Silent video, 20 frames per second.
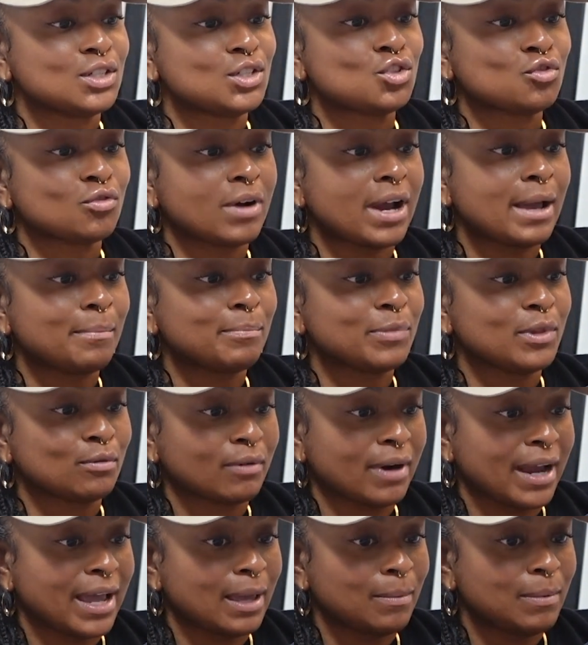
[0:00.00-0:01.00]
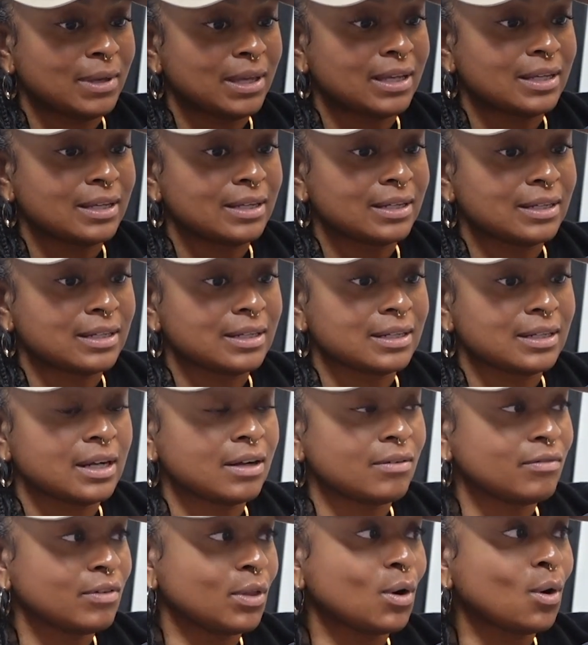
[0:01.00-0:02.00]
trap the rabbit,
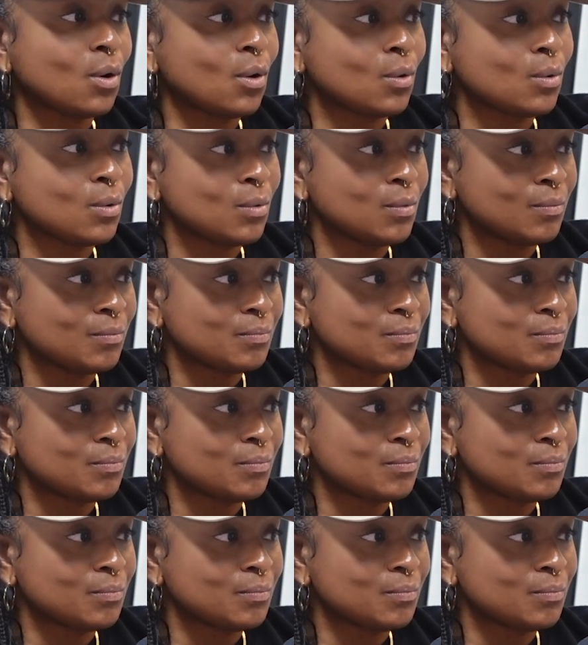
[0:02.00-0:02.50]
cover the hole.